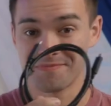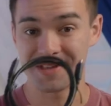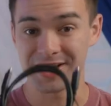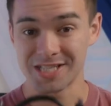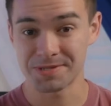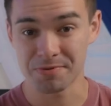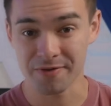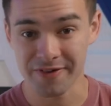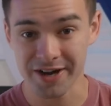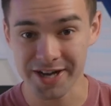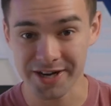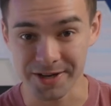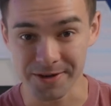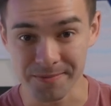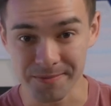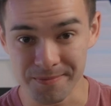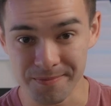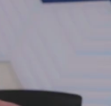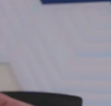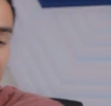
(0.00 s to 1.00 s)
is provided.
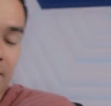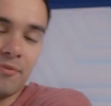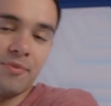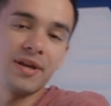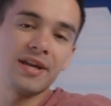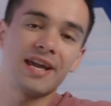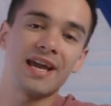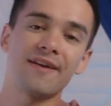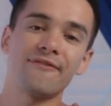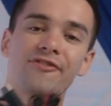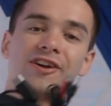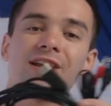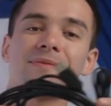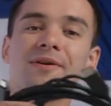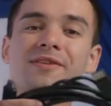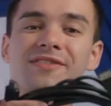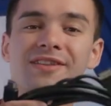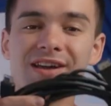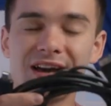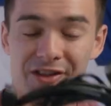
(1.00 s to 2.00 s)
And we can't forget
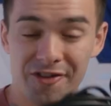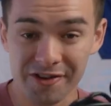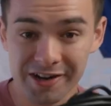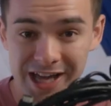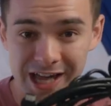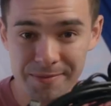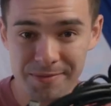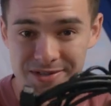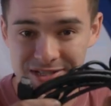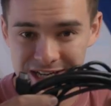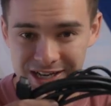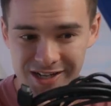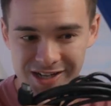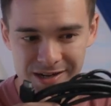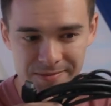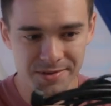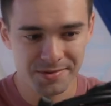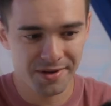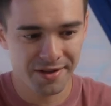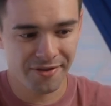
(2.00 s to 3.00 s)
about the other cables that it
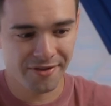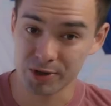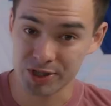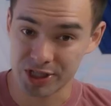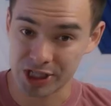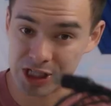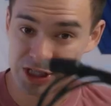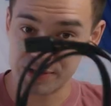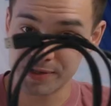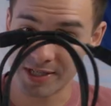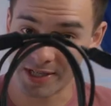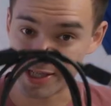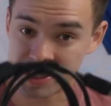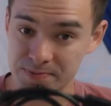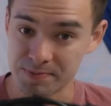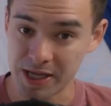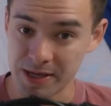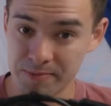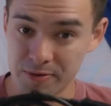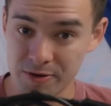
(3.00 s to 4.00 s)
comes with, which includes a
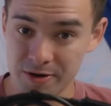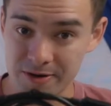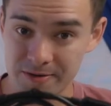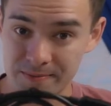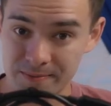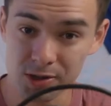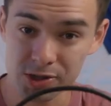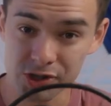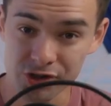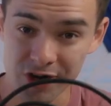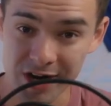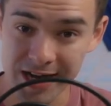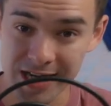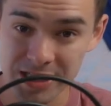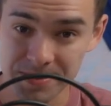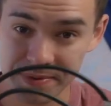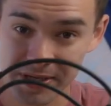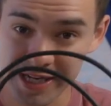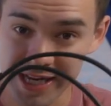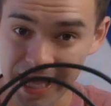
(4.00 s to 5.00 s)
display port, ultra
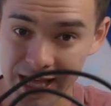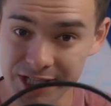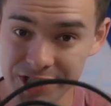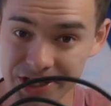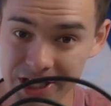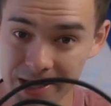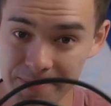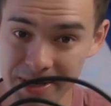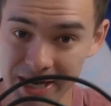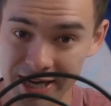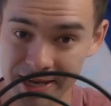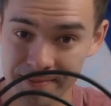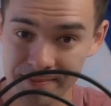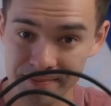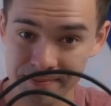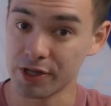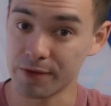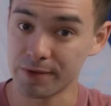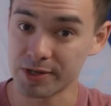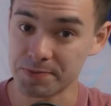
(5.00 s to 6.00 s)
high-speed HDMI,
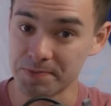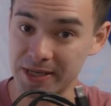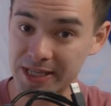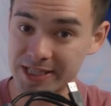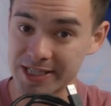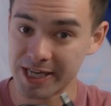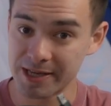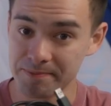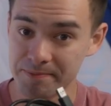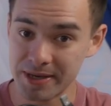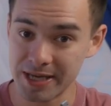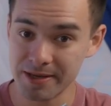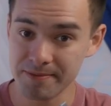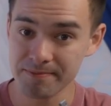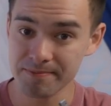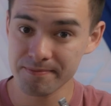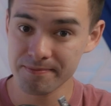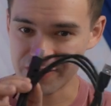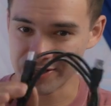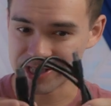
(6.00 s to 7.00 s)
USB Type-B,
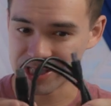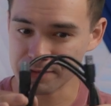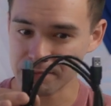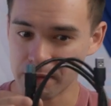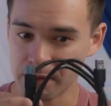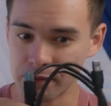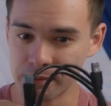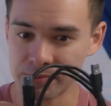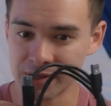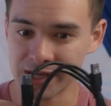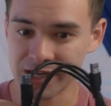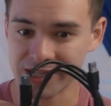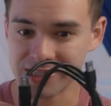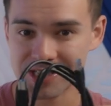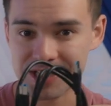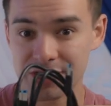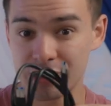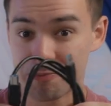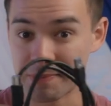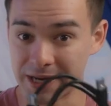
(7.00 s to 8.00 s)
this is what would plug
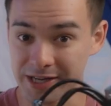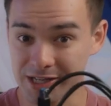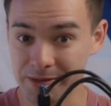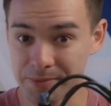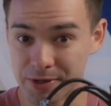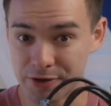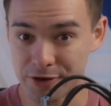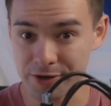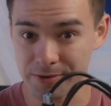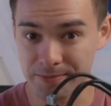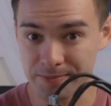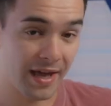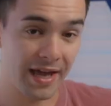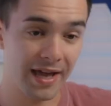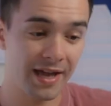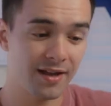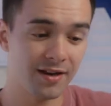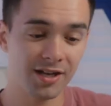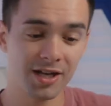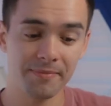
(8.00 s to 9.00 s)
into your main computer,
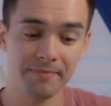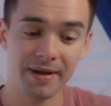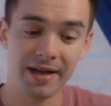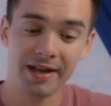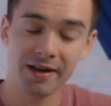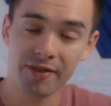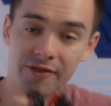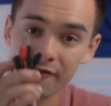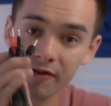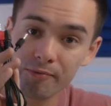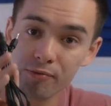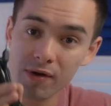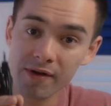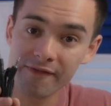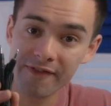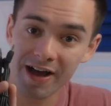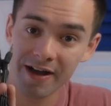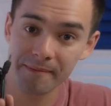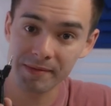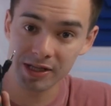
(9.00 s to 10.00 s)
and a combined
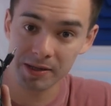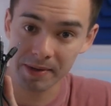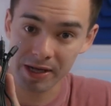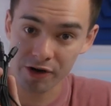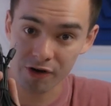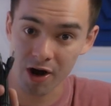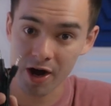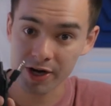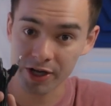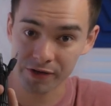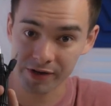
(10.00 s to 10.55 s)
3.5mm audio